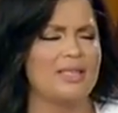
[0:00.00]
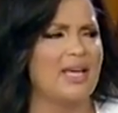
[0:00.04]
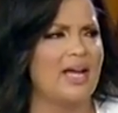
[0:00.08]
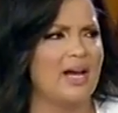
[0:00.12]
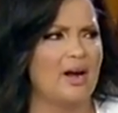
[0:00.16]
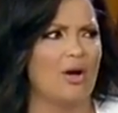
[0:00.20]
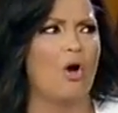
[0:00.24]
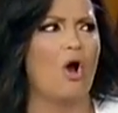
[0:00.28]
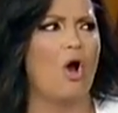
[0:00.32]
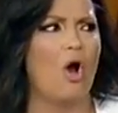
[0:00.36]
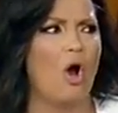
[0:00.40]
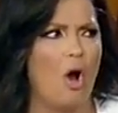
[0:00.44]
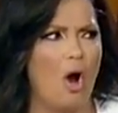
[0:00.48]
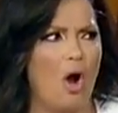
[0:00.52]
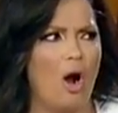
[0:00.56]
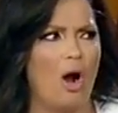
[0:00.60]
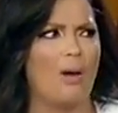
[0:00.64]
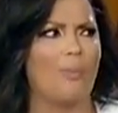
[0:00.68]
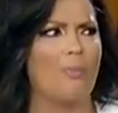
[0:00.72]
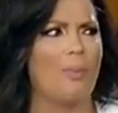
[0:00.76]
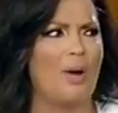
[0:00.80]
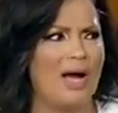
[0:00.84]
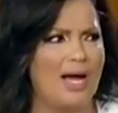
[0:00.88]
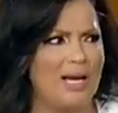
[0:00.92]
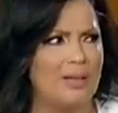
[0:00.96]
there
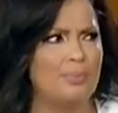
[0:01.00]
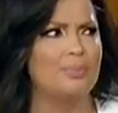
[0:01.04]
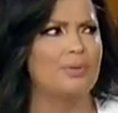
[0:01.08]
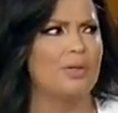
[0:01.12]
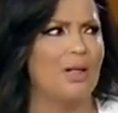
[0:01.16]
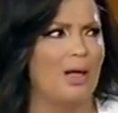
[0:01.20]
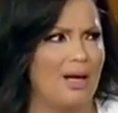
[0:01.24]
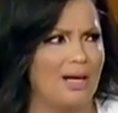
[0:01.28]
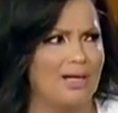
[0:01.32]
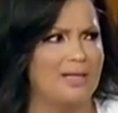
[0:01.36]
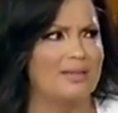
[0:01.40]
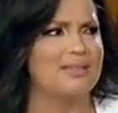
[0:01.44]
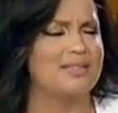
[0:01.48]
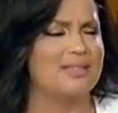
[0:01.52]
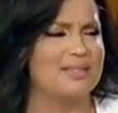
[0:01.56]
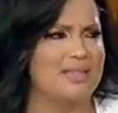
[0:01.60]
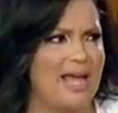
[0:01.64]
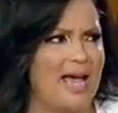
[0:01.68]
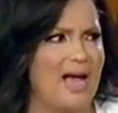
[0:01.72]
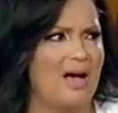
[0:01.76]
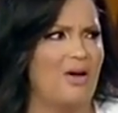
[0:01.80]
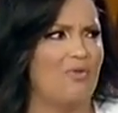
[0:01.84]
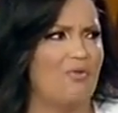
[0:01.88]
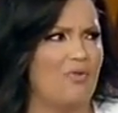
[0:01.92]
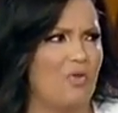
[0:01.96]
are pipelines
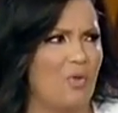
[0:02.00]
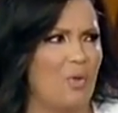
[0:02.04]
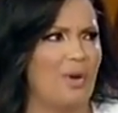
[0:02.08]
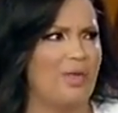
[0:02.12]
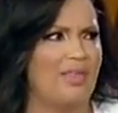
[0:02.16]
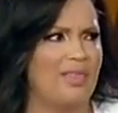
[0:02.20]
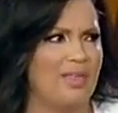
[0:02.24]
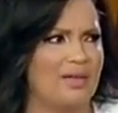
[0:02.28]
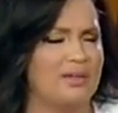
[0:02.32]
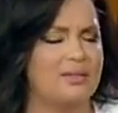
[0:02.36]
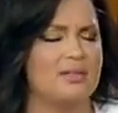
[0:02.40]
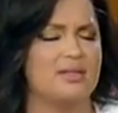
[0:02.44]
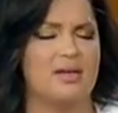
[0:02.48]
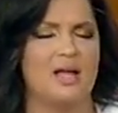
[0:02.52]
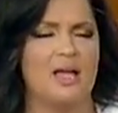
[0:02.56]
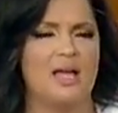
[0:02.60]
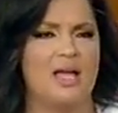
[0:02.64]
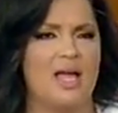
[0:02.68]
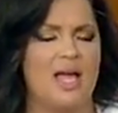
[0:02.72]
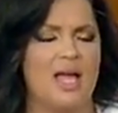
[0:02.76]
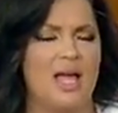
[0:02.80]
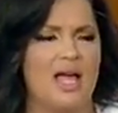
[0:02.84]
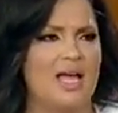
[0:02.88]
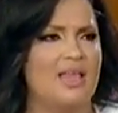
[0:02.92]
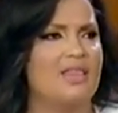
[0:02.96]
now for this,
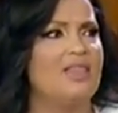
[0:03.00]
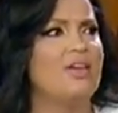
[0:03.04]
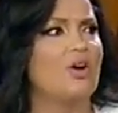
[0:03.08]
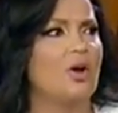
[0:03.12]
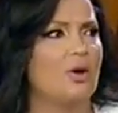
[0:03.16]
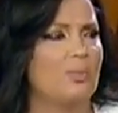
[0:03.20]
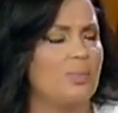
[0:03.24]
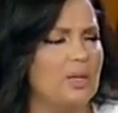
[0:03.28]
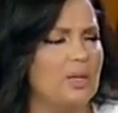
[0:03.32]
and there are